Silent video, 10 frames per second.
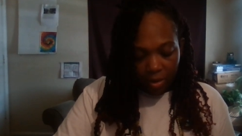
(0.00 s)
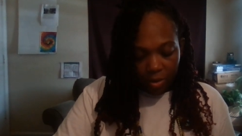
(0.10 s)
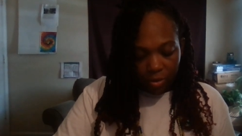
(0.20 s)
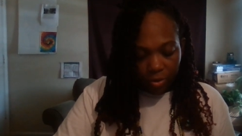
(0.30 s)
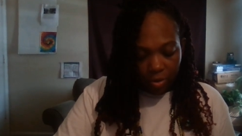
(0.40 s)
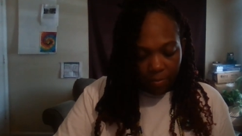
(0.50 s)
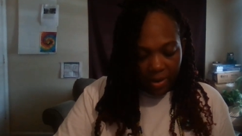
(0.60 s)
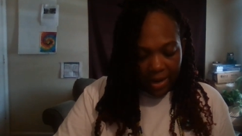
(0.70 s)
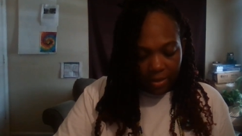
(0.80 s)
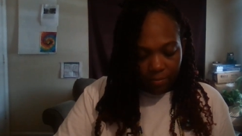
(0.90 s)
Your
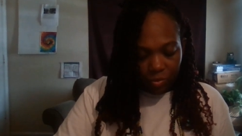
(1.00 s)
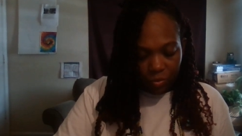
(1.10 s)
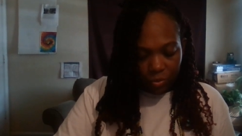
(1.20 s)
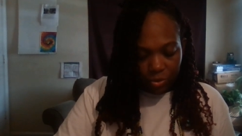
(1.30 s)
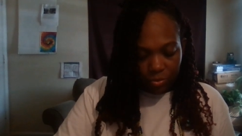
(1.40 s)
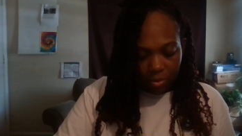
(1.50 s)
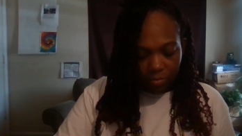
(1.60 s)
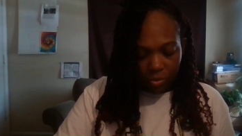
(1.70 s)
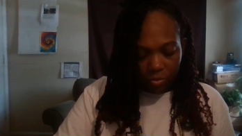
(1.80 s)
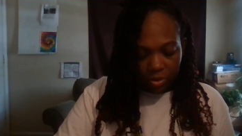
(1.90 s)
body moves through the
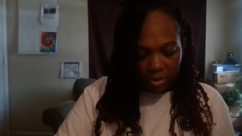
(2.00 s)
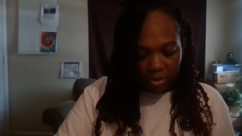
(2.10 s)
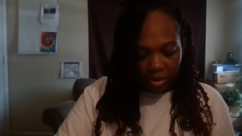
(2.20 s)
motions